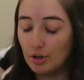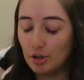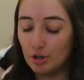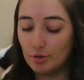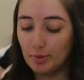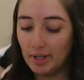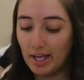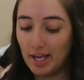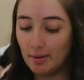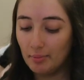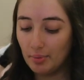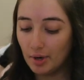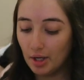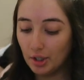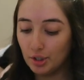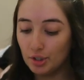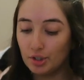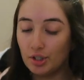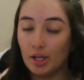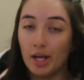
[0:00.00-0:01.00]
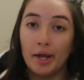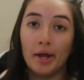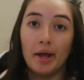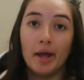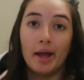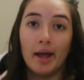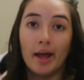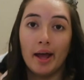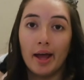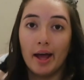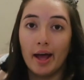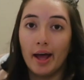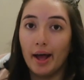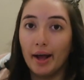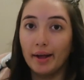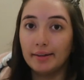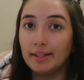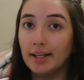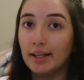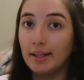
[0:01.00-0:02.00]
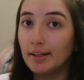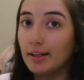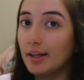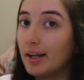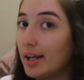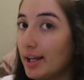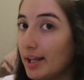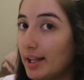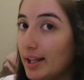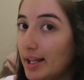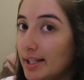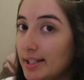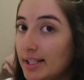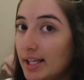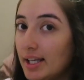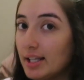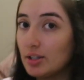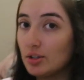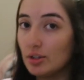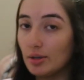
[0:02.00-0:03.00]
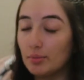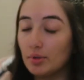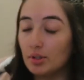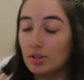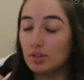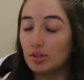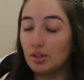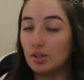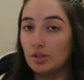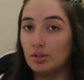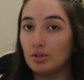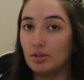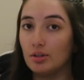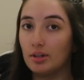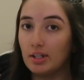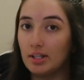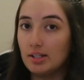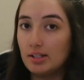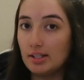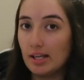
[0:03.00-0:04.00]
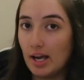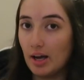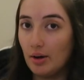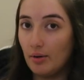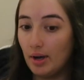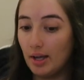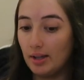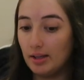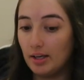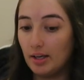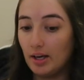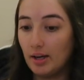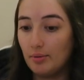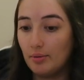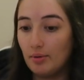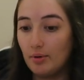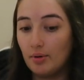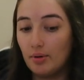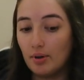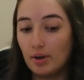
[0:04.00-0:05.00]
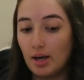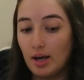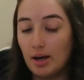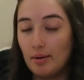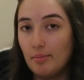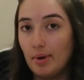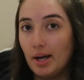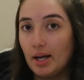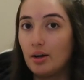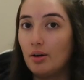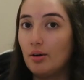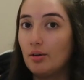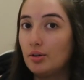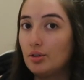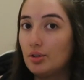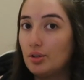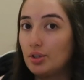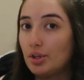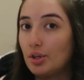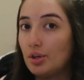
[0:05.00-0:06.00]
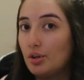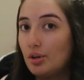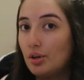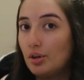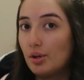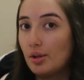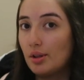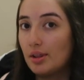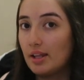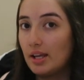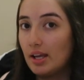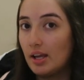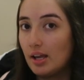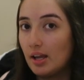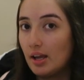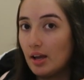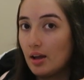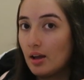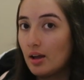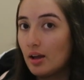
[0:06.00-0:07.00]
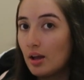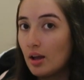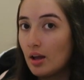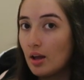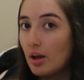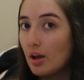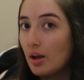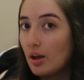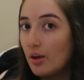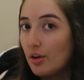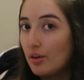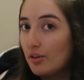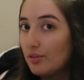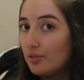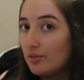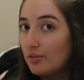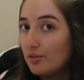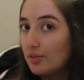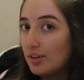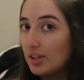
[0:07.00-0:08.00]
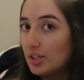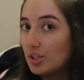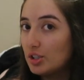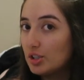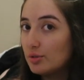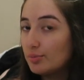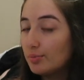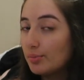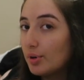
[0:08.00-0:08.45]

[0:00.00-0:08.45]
normal hairbrush. And then that's it. So I'm just going to do this now and then I will come back on and show you the finished